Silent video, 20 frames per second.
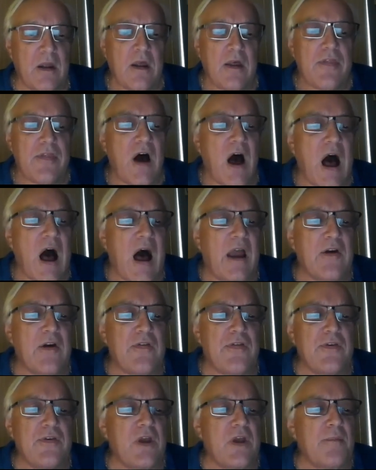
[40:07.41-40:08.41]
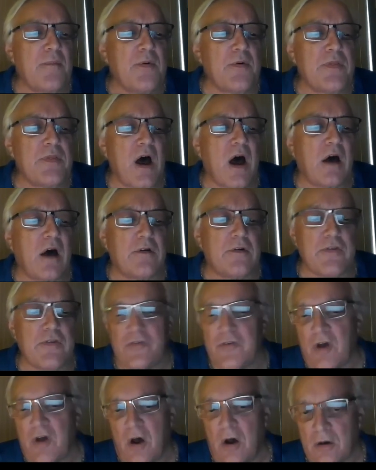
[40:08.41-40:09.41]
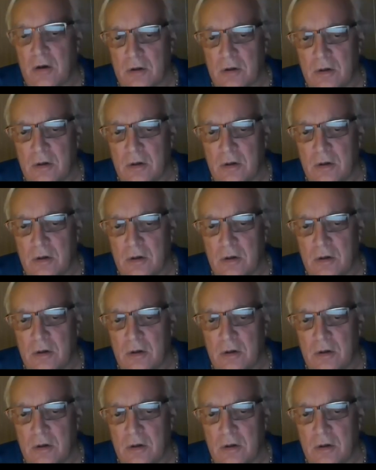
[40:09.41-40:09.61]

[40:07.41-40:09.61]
The higher the number, the hotter the song.